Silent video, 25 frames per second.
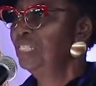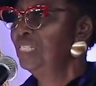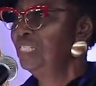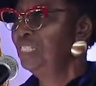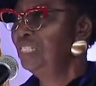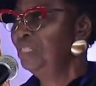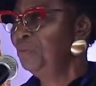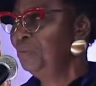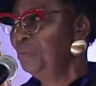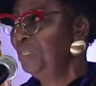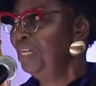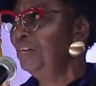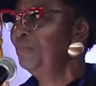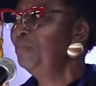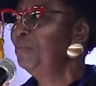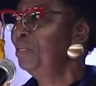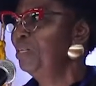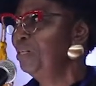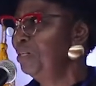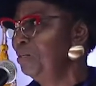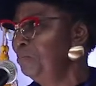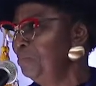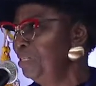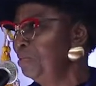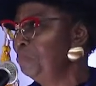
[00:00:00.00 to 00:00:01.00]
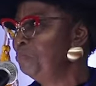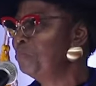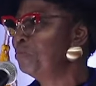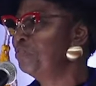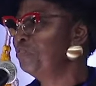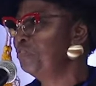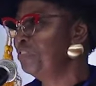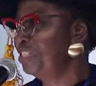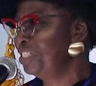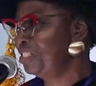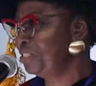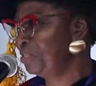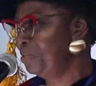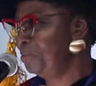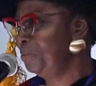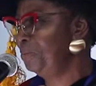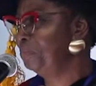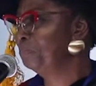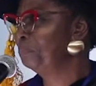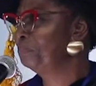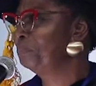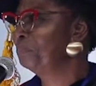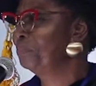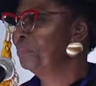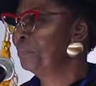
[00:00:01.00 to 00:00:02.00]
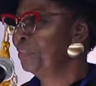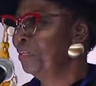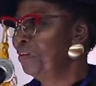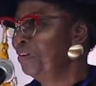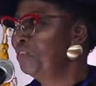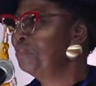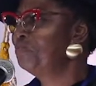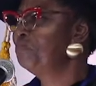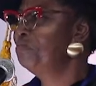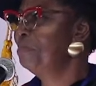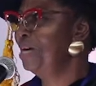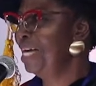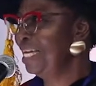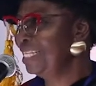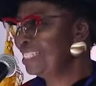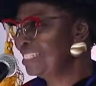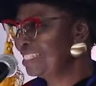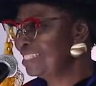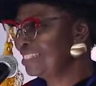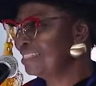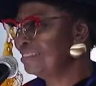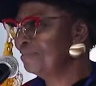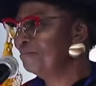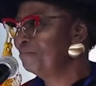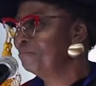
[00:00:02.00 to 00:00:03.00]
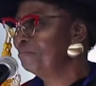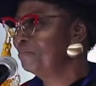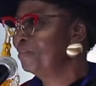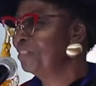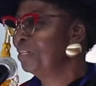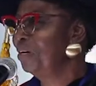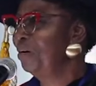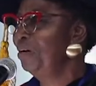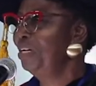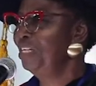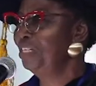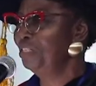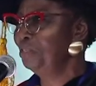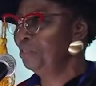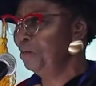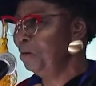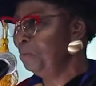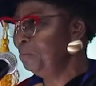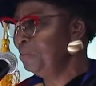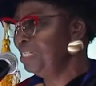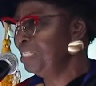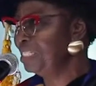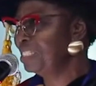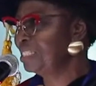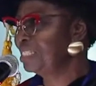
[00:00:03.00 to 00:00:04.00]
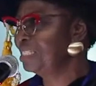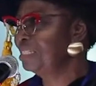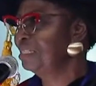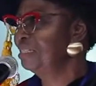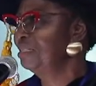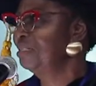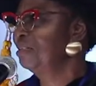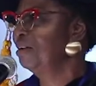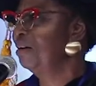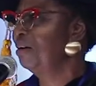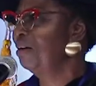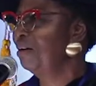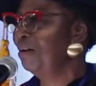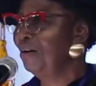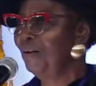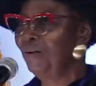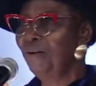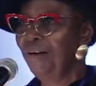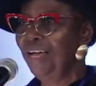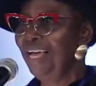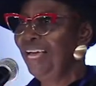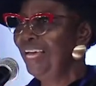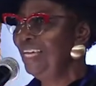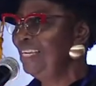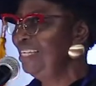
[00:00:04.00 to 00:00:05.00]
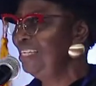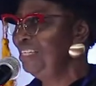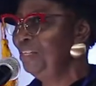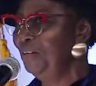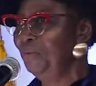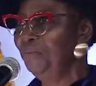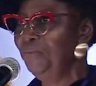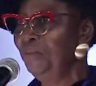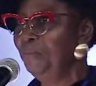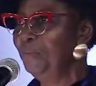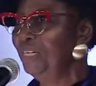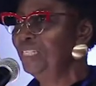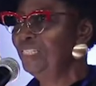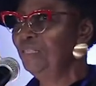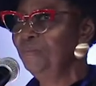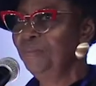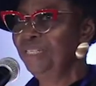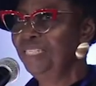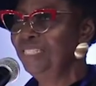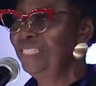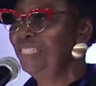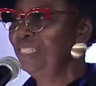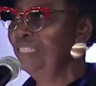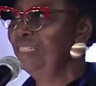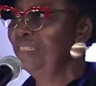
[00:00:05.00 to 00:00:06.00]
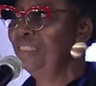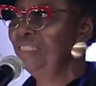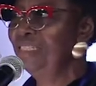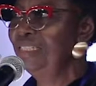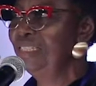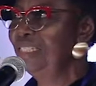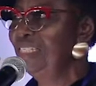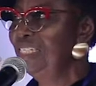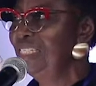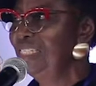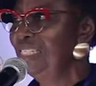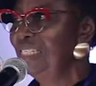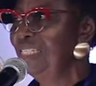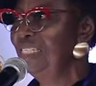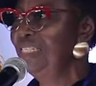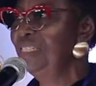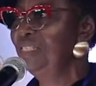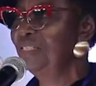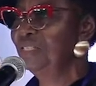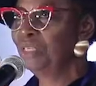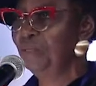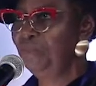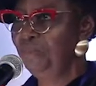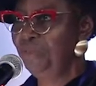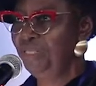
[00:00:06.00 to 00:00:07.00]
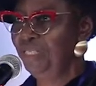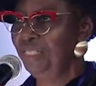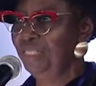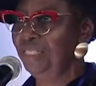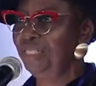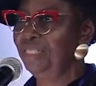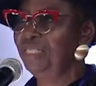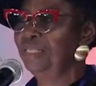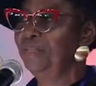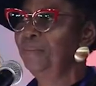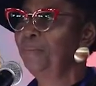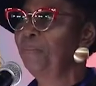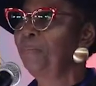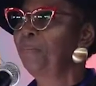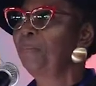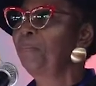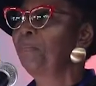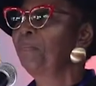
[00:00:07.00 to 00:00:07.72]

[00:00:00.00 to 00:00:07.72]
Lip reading: she would have become a professor of maths or economics or any of the mathematical related subjects.